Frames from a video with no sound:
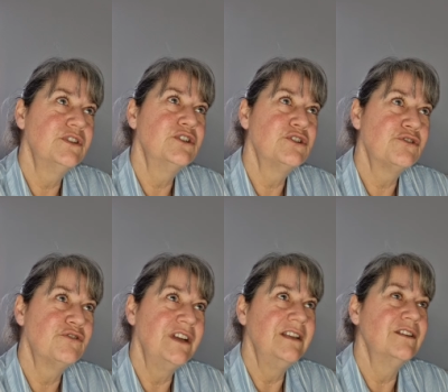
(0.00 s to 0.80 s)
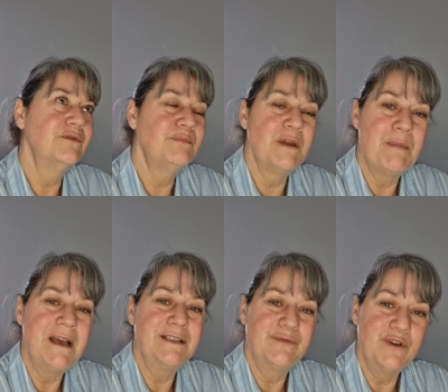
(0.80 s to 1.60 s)
the tree the, the
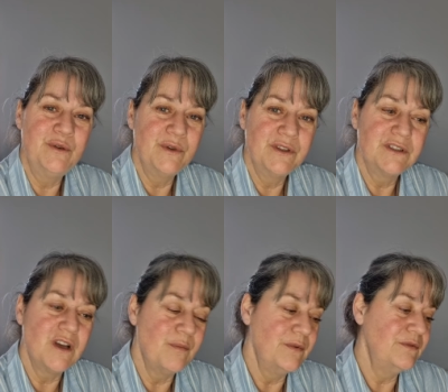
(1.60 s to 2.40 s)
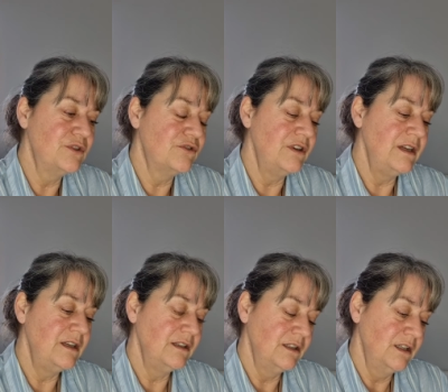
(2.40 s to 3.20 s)
best fruit at the top of the
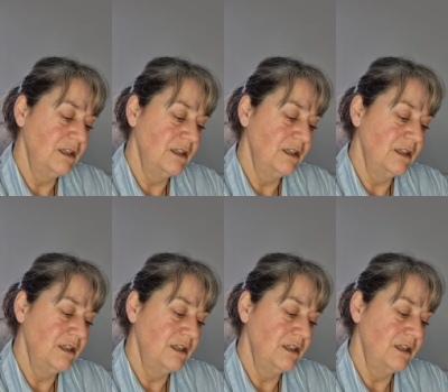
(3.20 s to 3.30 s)
tree